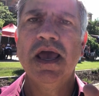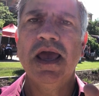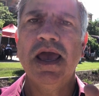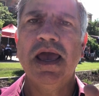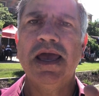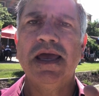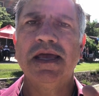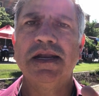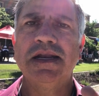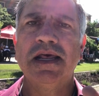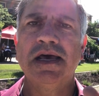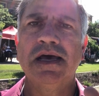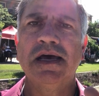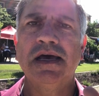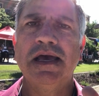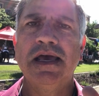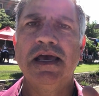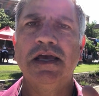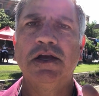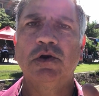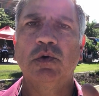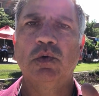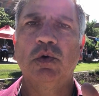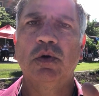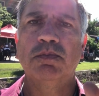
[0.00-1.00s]
and uh,
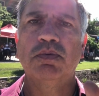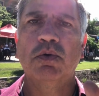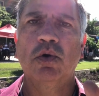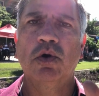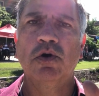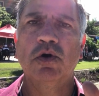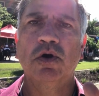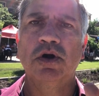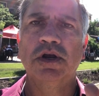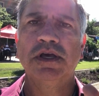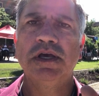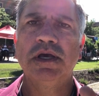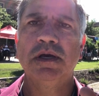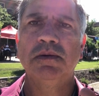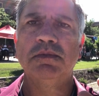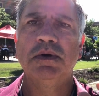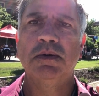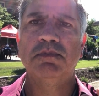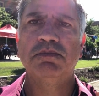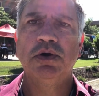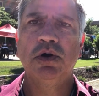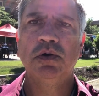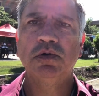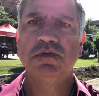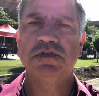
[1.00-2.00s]
anchor reporter Kim
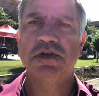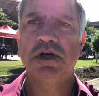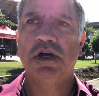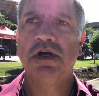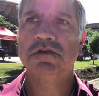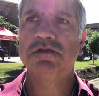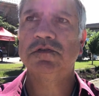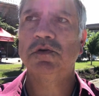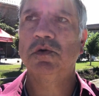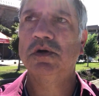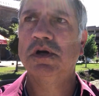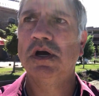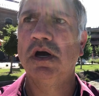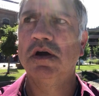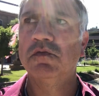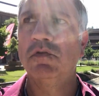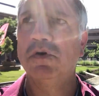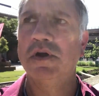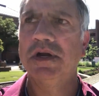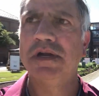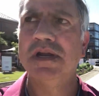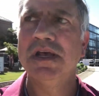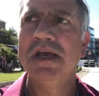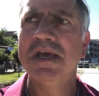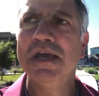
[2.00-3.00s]
Posey, also
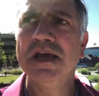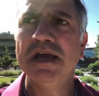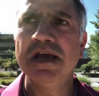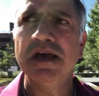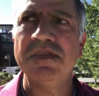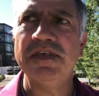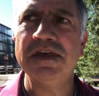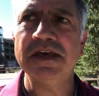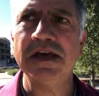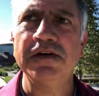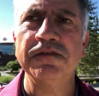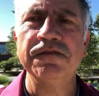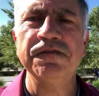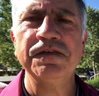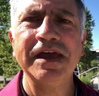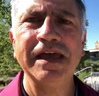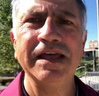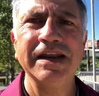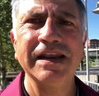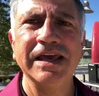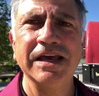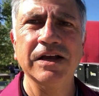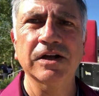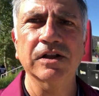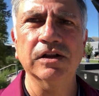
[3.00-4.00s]
covering the uh, fan
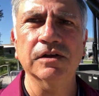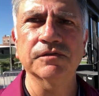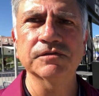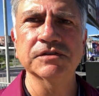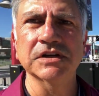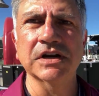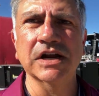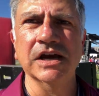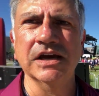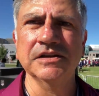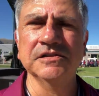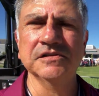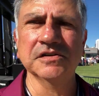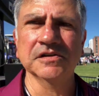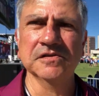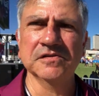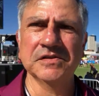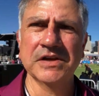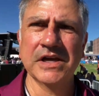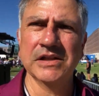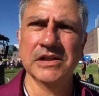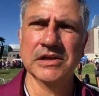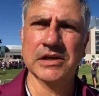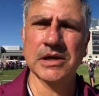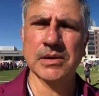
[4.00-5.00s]
angle of tonight's
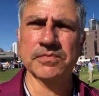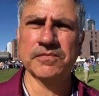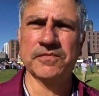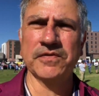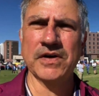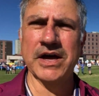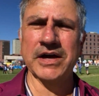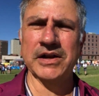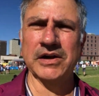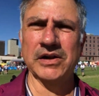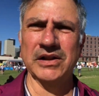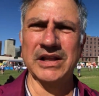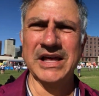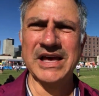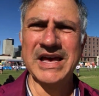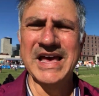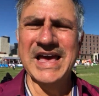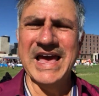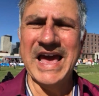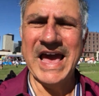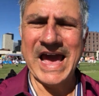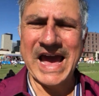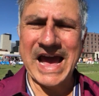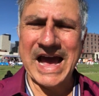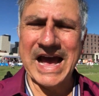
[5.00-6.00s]
Stanley Cup Final,
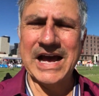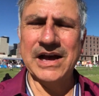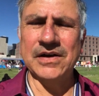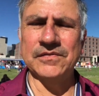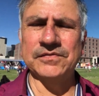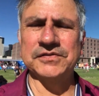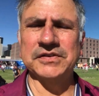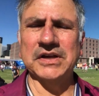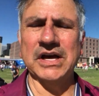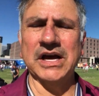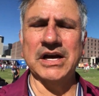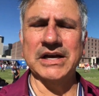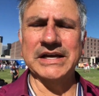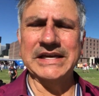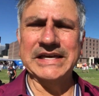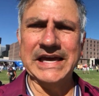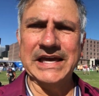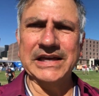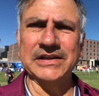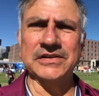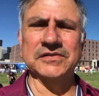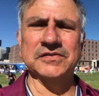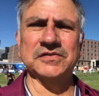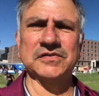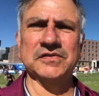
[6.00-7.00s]
Avs
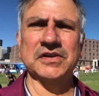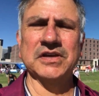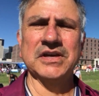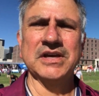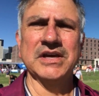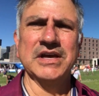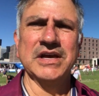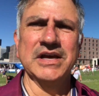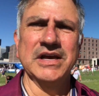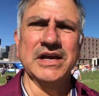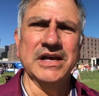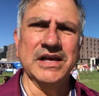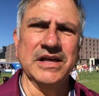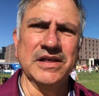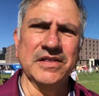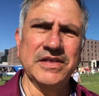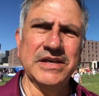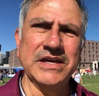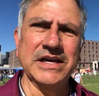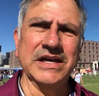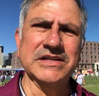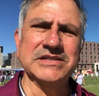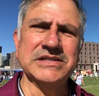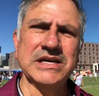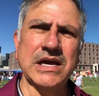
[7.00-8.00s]
against
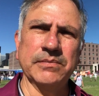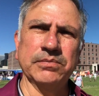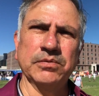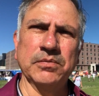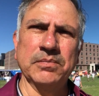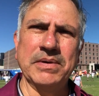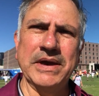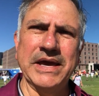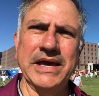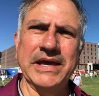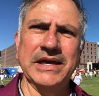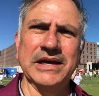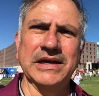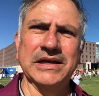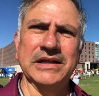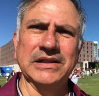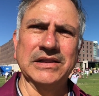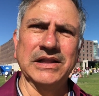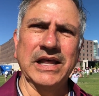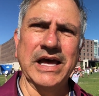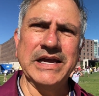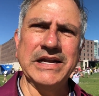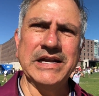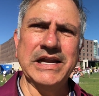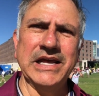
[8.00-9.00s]
the uh, Tampa Bay
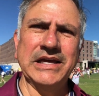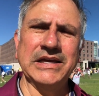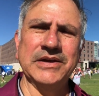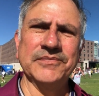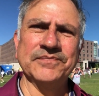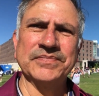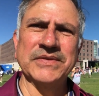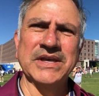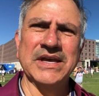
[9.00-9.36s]
Lightning.